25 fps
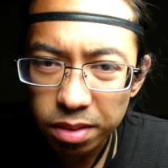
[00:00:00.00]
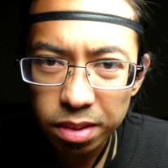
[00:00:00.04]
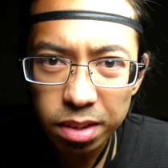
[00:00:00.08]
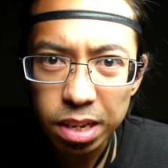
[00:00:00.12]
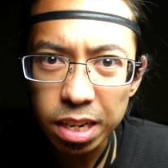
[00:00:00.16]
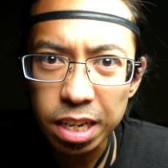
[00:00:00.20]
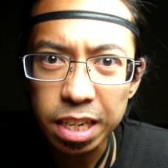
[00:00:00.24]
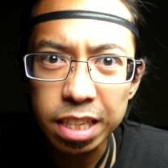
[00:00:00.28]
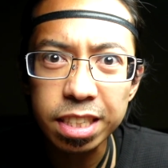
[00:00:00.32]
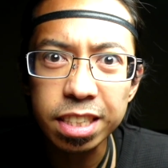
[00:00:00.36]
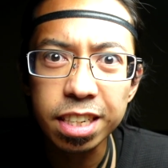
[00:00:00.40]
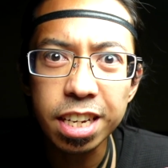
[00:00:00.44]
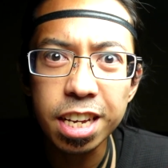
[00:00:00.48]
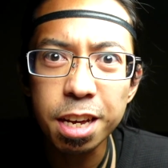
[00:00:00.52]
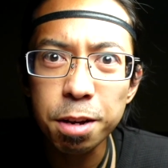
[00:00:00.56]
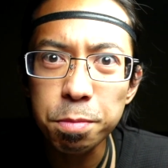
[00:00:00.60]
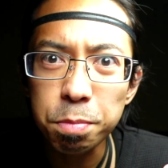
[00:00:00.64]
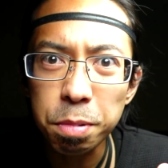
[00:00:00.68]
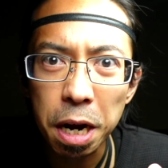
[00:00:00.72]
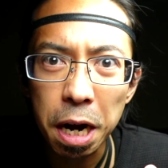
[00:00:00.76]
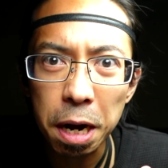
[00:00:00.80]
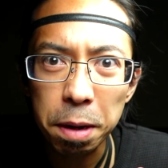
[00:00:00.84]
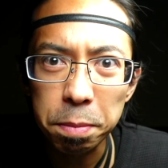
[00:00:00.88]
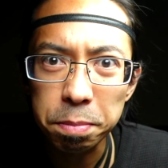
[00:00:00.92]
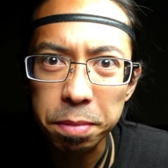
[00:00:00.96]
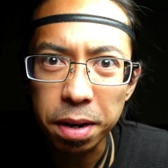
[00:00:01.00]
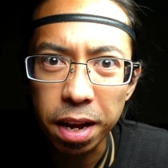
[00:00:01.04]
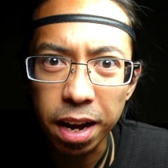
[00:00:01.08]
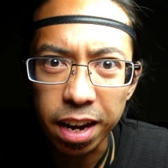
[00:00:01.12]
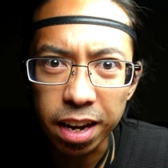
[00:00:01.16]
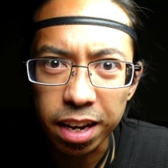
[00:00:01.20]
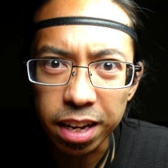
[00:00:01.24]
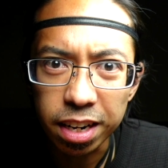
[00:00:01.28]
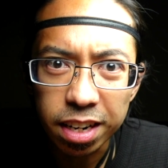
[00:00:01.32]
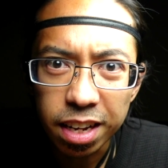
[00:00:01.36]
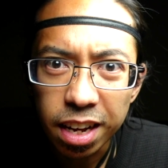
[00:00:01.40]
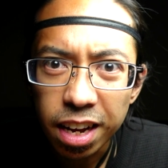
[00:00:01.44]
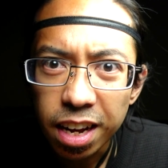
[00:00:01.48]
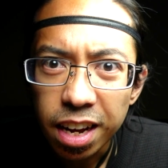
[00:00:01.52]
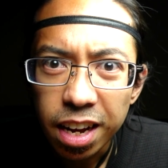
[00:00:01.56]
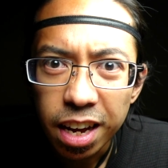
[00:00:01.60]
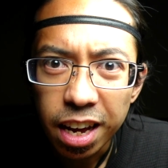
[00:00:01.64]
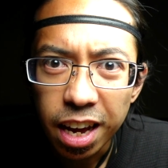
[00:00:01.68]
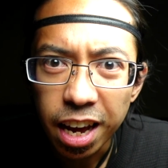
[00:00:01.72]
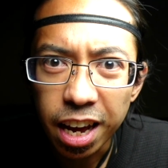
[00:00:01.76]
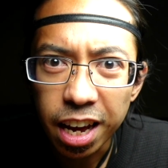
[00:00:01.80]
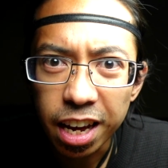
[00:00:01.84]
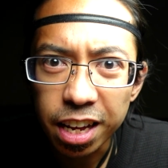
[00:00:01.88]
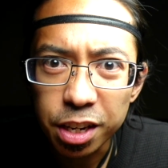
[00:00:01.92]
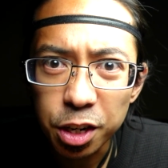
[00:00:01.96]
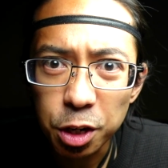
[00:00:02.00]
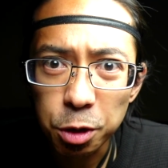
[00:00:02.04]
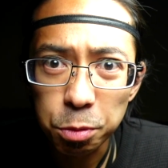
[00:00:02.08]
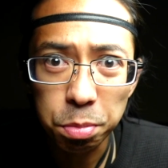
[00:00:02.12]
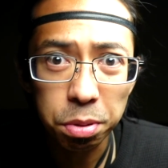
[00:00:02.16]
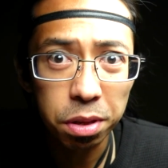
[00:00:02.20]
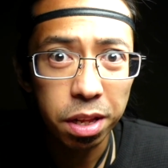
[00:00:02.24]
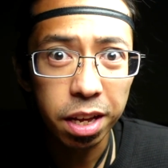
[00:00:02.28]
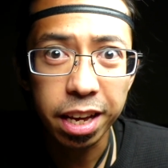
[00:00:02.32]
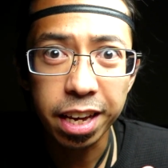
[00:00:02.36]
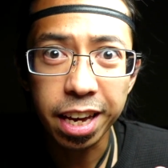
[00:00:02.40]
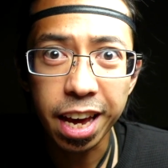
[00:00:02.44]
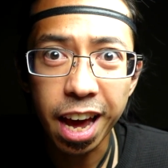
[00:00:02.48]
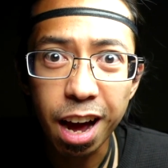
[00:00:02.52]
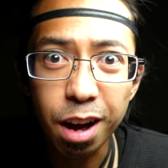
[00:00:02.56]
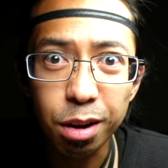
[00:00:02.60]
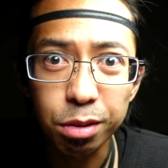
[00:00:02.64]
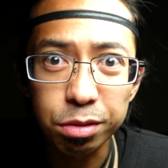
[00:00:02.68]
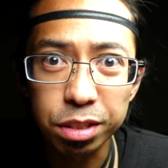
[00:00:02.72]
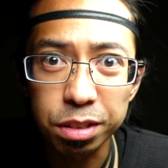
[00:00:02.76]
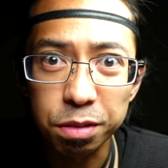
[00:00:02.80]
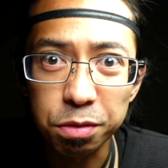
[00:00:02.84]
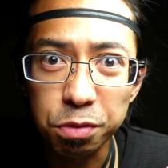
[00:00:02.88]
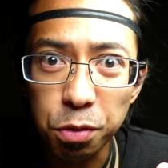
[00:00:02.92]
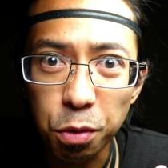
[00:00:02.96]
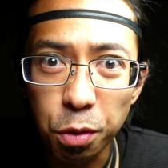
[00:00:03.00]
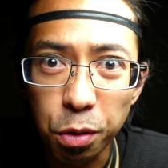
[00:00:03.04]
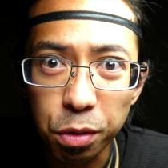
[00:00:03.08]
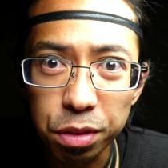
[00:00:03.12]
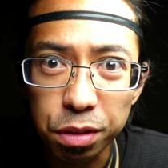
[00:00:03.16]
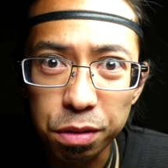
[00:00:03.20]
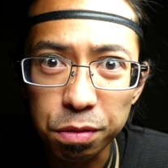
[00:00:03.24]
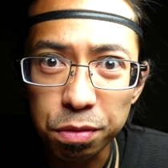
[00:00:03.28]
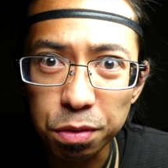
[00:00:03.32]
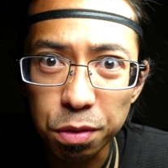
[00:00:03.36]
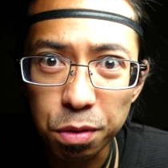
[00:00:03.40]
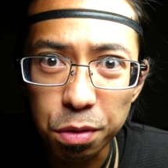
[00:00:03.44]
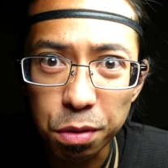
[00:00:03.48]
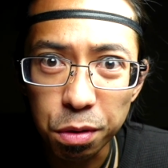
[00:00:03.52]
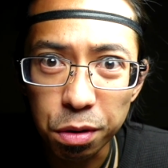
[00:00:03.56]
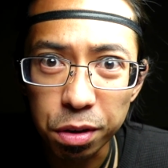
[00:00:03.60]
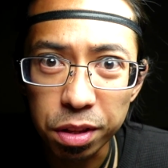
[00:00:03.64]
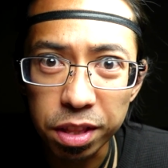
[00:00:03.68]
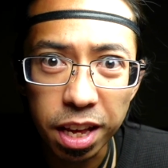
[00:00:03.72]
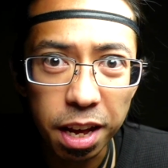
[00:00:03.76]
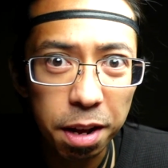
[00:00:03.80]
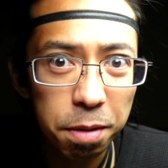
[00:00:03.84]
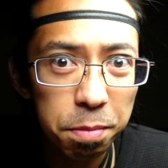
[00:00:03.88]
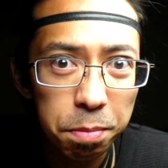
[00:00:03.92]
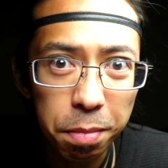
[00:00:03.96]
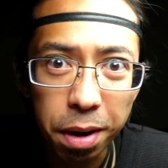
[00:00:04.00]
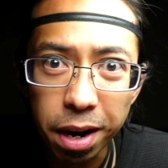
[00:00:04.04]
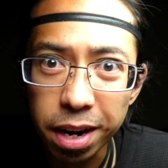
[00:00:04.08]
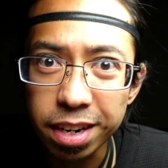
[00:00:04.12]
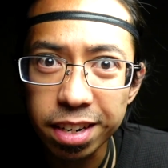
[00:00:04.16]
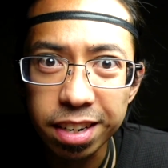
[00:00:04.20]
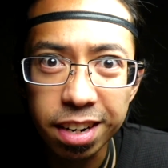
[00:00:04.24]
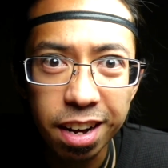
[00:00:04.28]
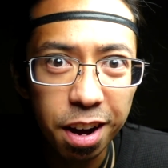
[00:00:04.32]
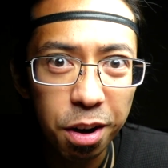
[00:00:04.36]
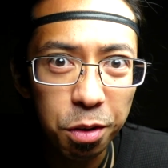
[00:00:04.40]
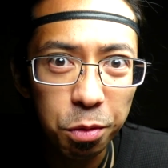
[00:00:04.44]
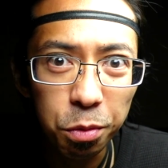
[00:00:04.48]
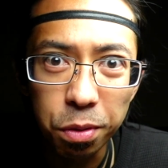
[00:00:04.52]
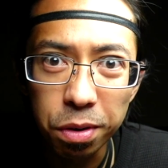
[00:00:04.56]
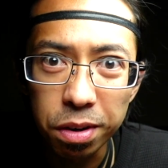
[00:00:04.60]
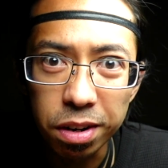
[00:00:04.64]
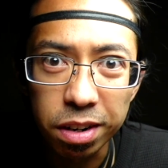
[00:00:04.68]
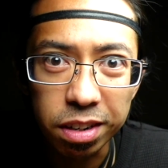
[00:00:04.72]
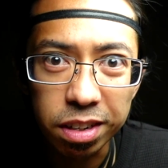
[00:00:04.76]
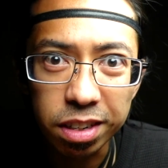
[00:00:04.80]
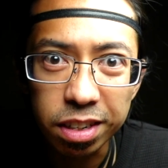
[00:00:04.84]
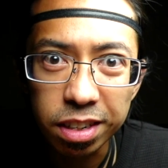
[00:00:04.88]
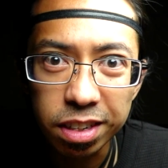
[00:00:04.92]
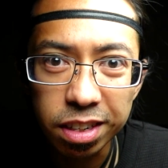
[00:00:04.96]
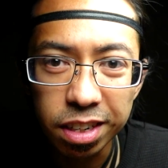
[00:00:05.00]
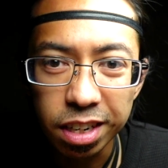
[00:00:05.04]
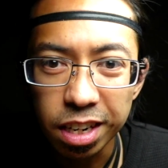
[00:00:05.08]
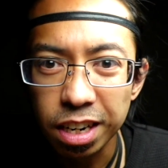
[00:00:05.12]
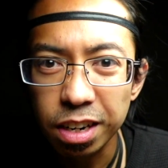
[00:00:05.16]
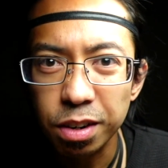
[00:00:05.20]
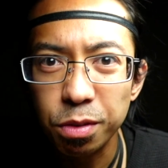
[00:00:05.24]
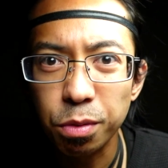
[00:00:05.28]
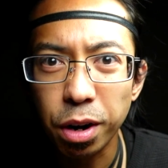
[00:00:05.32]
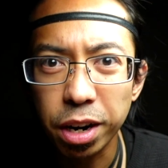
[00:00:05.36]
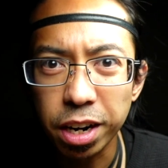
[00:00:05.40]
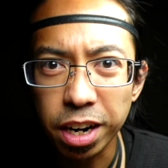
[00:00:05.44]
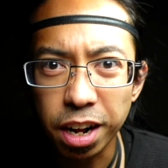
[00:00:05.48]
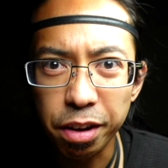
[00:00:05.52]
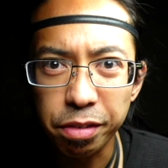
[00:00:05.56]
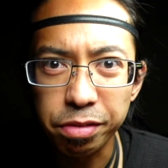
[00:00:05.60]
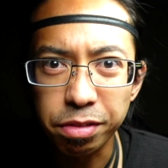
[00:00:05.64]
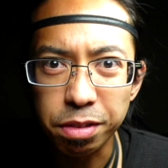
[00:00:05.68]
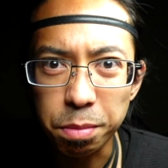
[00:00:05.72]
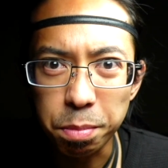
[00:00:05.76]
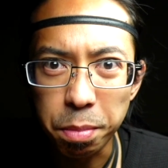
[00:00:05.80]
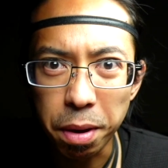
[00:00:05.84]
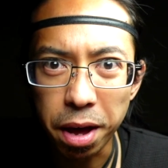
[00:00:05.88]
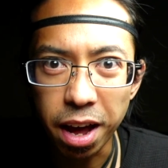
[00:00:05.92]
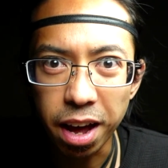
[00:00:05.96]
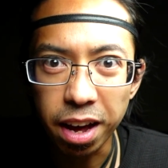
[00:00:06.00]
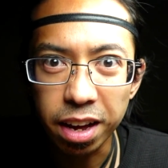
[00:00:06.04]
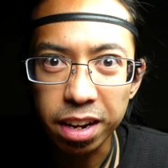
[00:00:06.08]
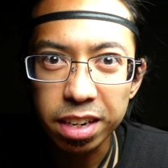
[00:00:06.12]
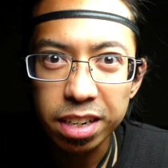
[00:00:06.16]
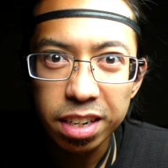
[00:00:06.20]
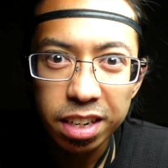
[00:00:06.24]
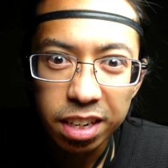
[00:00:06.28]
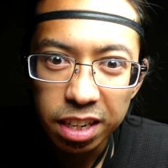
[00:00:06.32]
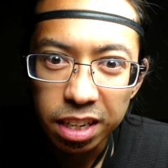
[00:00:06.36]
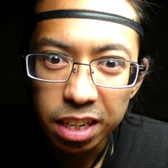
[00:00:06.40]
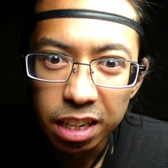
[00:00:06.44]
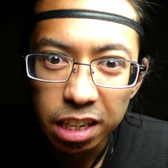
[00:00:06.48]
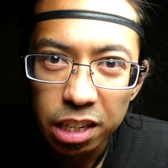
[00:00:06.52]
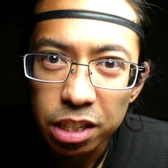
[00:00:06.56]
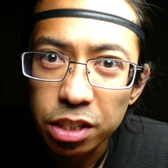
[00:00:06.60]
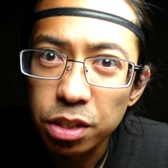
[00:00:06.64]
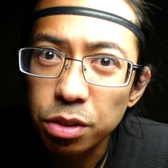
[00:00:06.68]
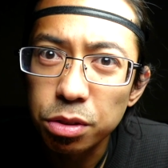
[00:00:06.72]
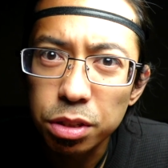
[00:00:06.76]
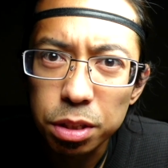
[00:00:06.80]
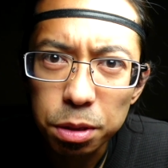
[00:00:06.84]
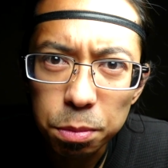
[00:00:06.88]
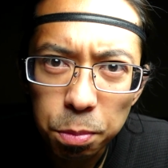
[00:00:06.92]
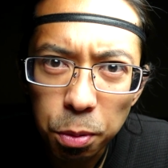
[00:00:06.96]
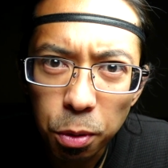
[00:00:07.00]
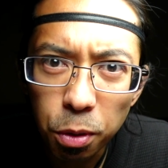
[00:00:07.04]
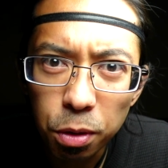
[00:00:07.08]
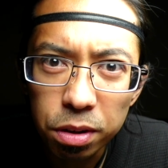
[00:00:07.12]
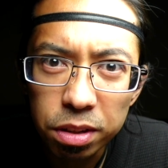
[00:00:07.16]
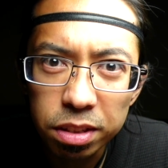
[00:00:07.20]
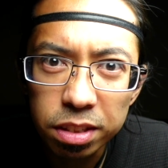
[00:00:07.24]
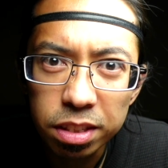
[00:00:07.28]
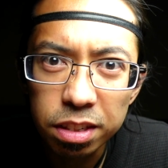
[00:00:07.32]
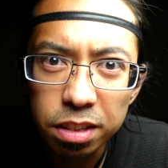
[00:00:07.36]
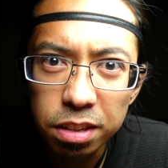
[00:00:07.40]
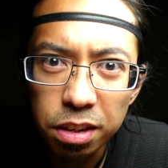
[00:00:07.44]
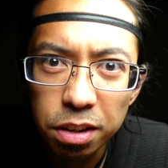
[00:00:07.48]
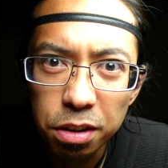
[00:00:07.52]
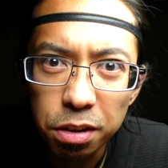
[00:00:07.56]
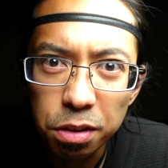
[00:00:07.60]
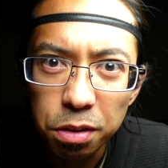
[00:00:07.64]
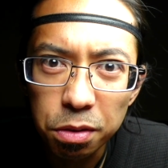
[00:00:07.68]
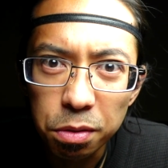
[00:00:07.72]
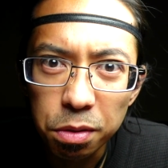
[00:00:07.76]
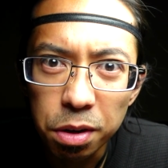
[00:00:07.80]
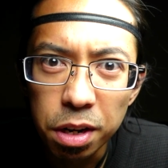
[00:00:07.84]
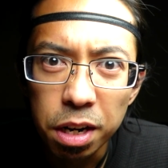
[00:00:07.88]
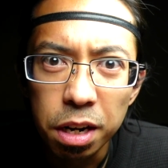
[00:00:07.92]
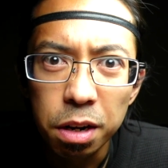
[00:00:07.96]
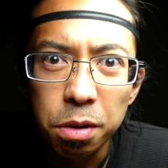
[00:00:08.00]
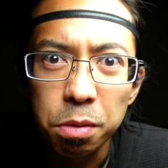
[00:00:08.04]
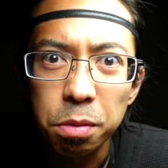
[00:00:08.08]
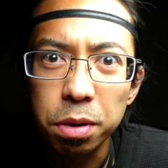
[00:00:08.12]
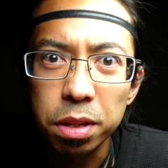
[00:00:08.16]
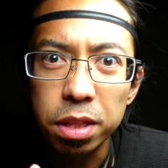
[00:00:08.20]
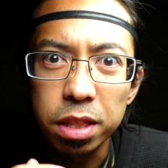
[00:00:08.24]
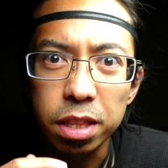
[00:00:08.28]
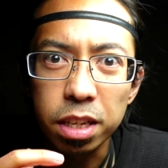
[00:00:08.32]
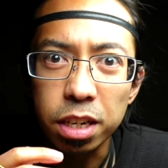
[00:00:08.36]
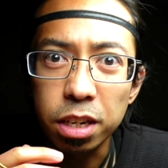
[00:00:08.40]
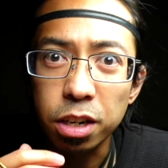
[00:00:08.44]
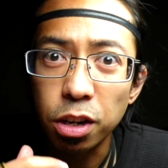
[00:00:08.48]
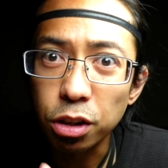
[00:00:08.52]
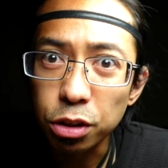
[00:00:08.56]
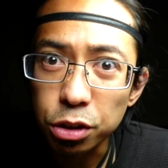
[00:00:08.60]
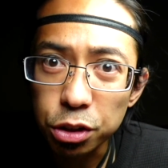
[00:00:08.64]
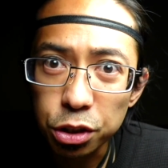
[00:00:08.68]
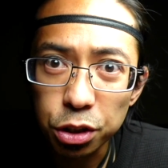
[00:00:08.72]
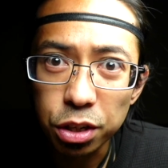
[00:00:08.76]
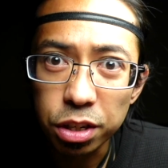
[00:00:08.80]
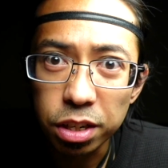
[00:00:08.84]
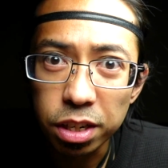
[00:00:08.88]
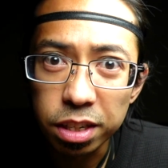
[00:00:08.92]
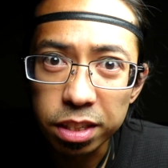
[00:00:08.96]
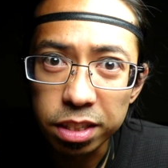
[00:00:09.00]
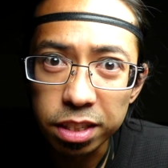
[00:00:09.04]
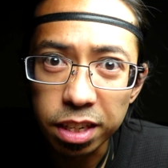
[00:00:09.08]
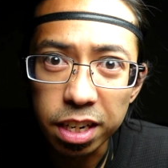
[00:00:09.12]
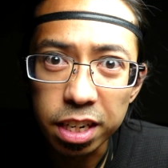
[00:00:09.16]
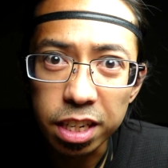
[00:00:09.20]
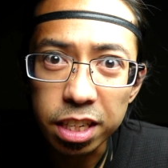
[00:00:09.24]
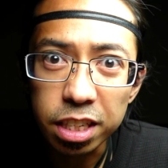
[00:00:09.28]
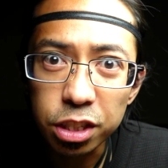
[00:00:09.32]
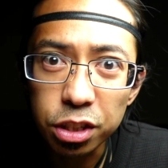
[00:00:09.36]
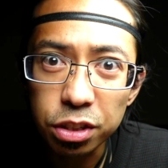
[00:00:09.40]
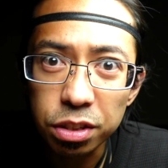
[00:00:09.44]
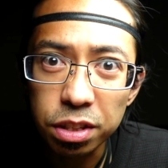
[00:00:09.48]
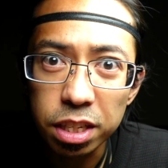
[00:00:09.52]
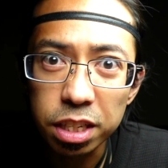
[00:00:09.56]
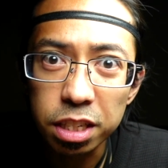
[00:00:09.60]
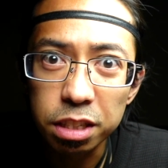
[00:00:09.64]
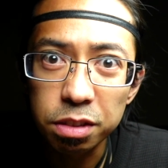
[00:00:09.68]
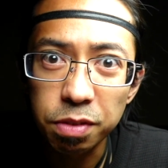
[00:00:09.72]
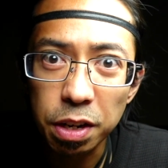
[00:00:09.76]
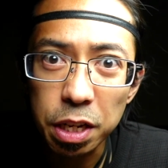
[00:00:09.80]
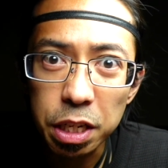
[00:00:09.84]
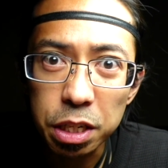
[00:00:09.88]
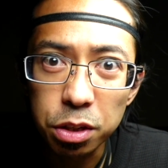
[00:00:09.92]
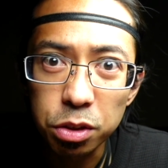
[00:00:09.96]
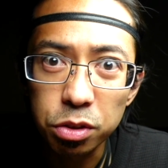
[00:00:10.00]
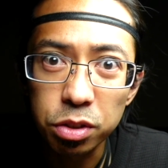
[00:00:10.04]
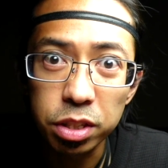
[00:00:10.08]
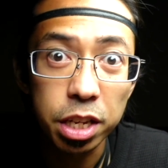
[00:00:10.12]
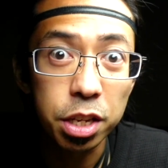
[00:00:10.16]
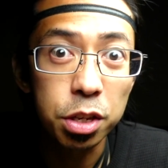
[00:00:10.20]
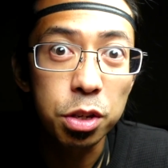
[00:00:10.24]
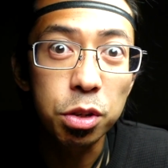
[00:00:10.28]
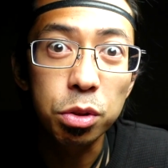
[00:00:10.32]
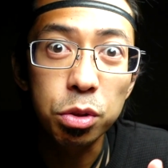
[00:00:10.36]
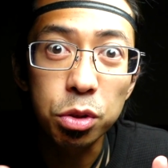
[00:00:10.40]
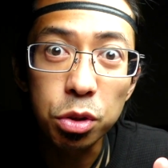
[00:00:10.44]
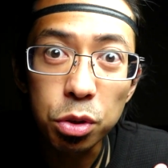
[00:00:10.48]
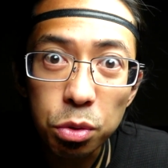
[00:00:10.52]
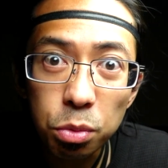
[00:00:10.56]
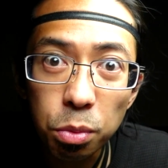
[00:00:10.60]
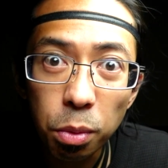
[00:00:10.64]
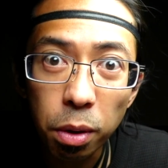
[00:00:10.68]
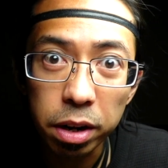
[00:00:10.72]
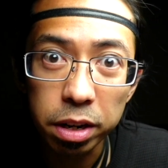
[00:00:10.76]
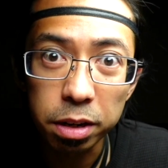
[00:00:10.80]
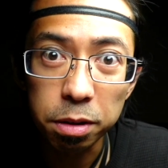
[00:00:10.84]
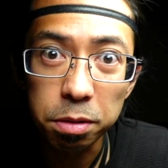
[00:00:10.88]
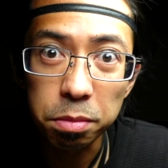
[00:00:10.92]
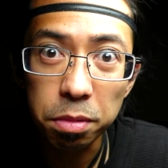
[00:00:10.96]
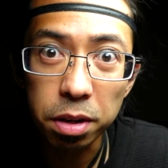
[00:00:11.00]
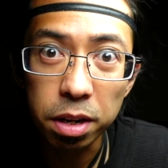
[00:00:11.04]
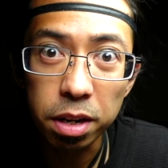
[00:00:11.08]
hip hop night and you're playing house and 4 on the floor, that might not work right off the bat. So it's important to know what the culture is at each of these venues that you do want to